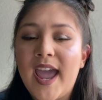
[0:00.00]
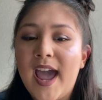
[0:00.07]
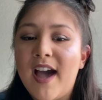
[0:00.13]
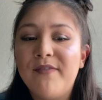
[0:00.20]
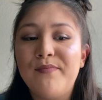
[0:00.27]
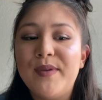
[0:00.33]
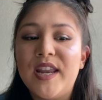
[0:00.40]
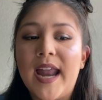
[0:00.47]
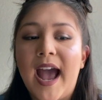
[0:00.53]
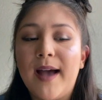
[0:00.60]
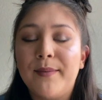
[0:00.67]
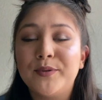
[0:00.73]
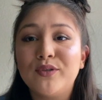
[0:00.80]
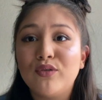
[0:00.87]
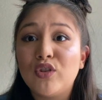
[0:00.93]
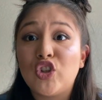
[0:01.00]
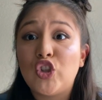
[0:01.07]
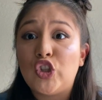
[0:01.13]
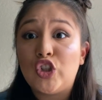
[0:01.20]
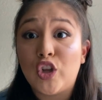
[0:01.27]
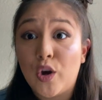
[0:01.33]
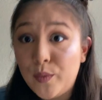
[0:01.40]
have been absolutely
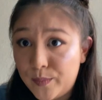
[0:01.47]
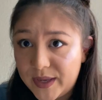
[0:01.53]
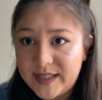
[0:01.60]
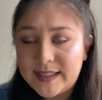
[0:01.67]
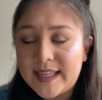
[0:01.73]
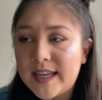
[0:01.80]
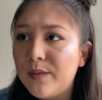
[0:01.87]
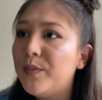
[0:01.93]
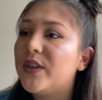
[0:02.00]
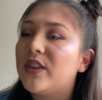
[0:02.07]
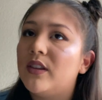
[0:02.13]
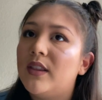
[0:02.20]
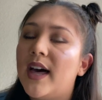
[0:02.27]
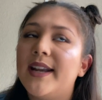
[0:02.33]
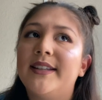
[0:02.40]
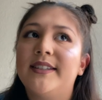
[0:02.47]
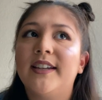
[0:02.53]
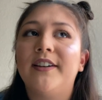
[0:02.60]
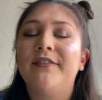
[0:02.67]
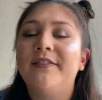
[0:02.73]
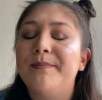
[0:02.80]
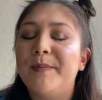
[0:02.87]
so busy with a lot of stuff,